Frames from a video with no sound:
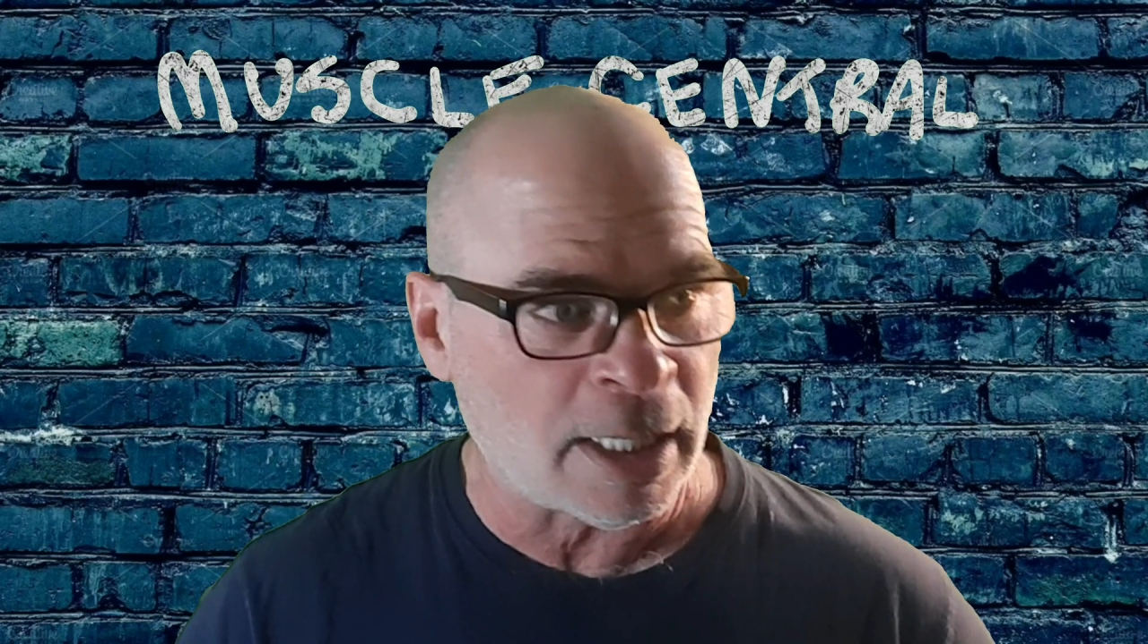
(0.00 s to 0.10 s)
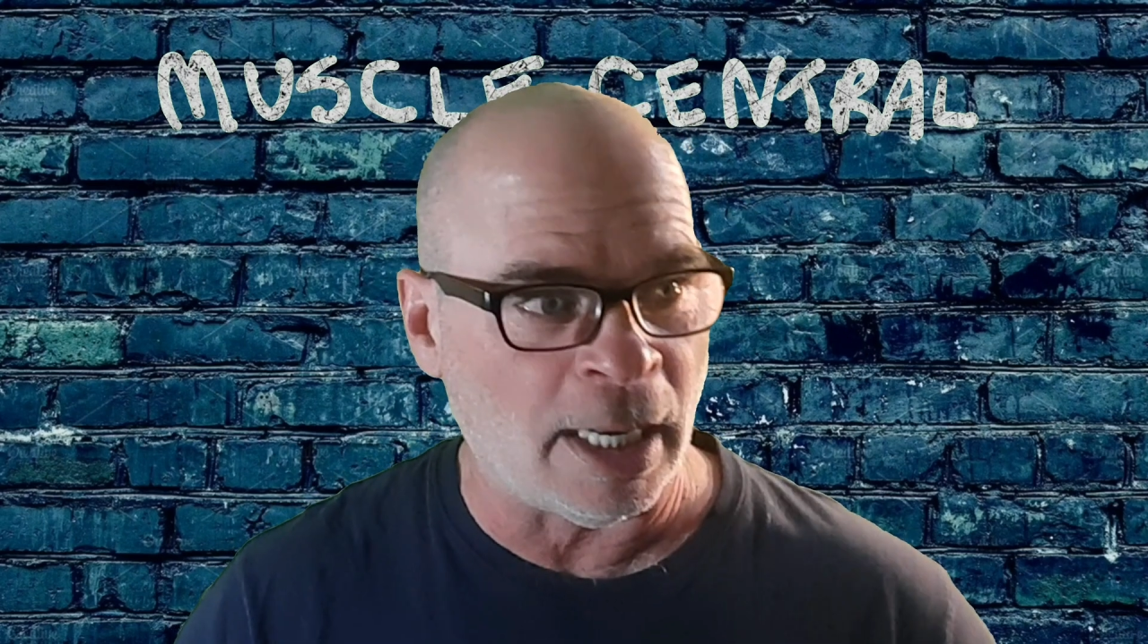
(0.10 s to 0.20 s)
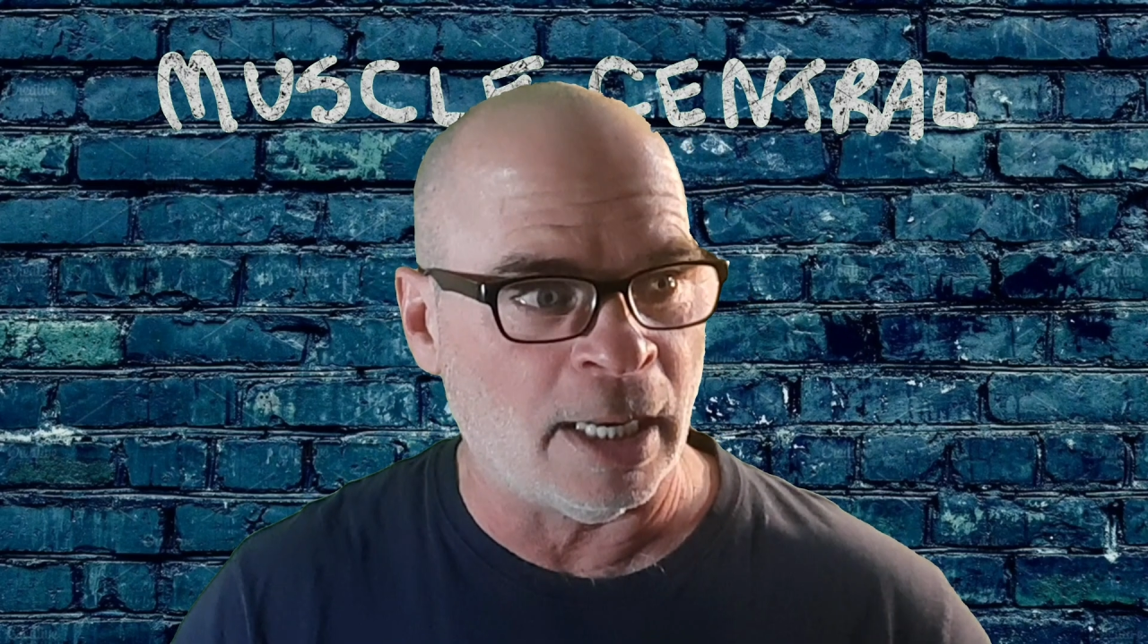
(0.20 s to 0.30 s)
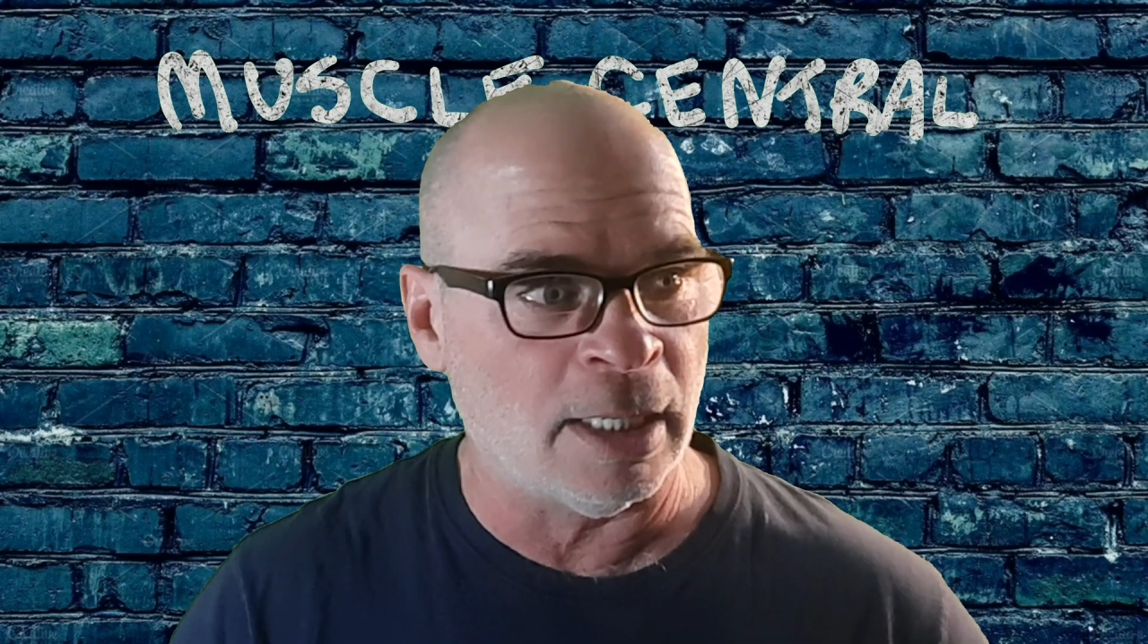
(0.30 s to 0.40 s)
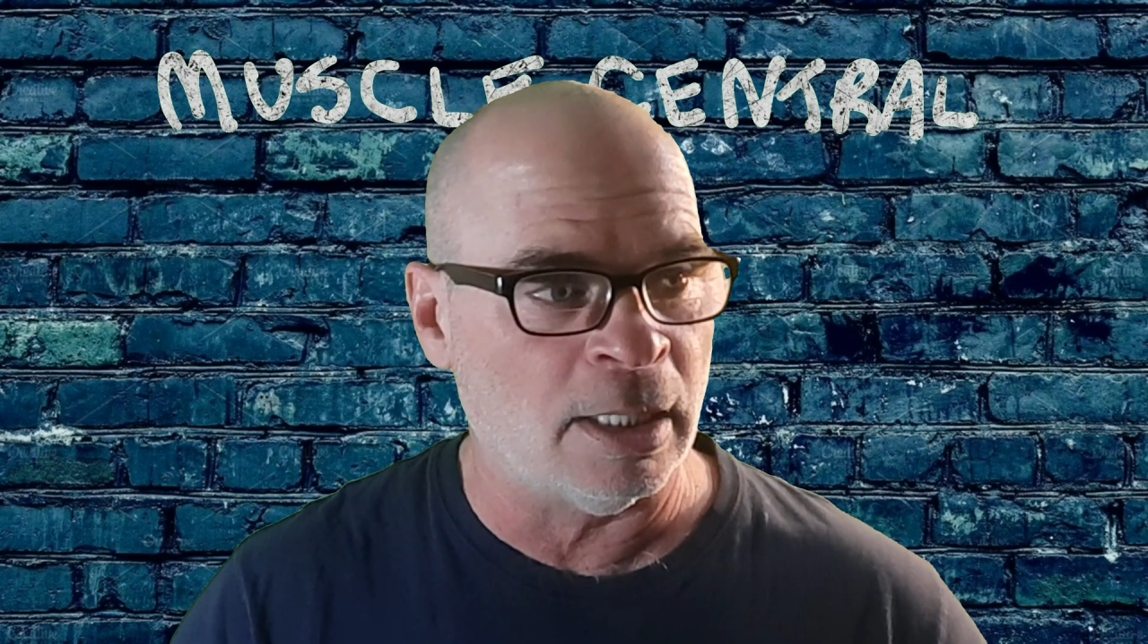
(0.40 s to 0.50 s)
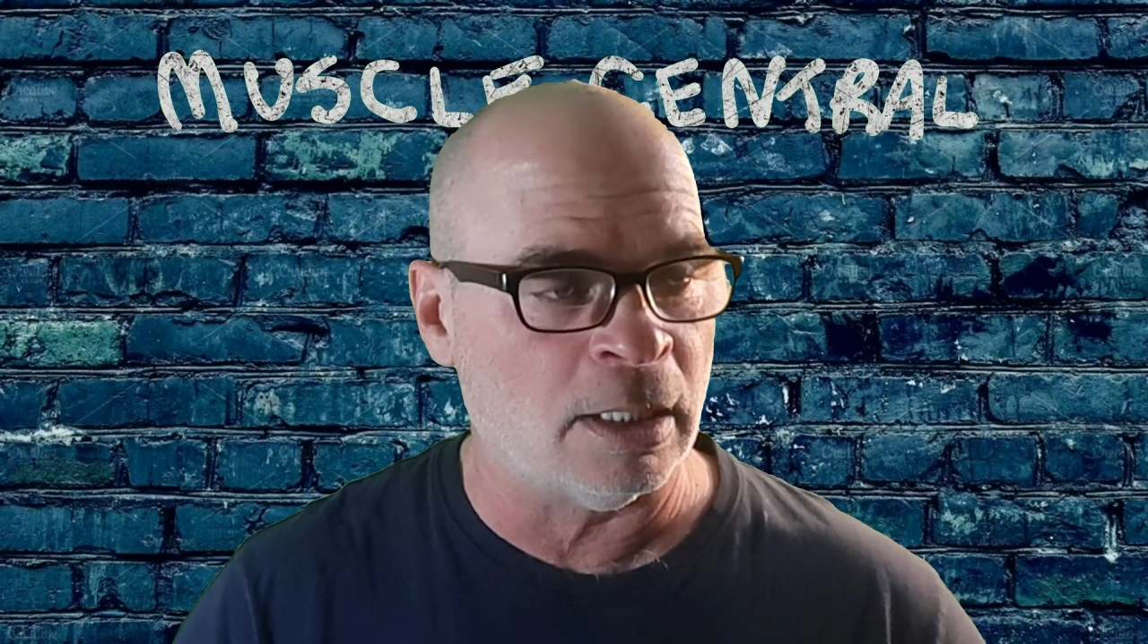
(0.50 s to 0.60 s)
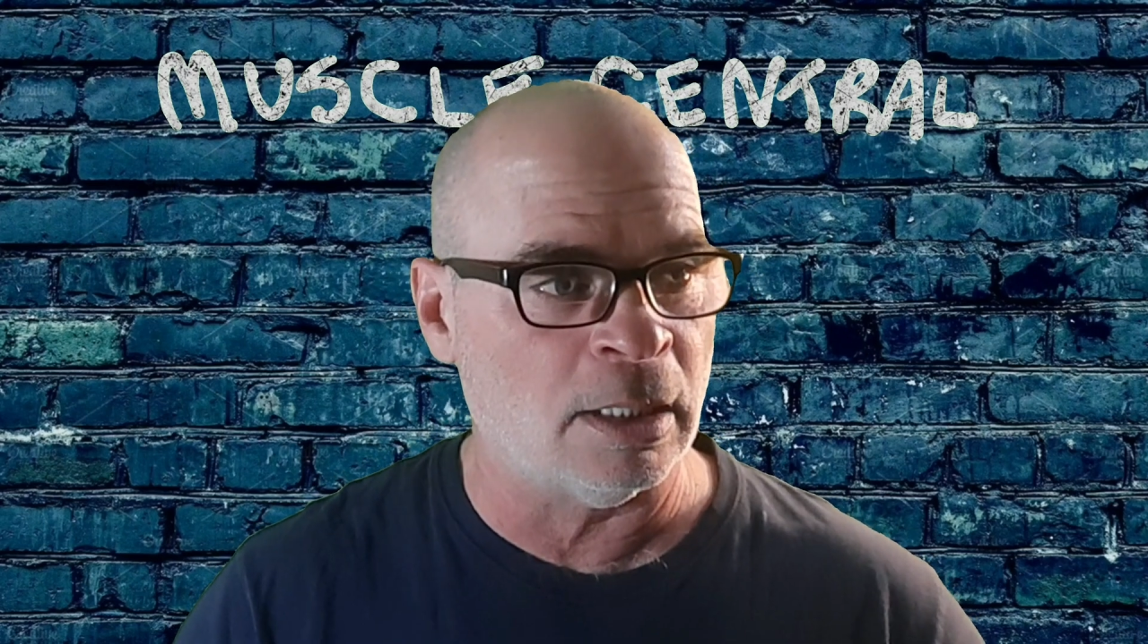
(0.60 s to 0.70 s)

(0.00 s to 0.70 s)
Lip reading: and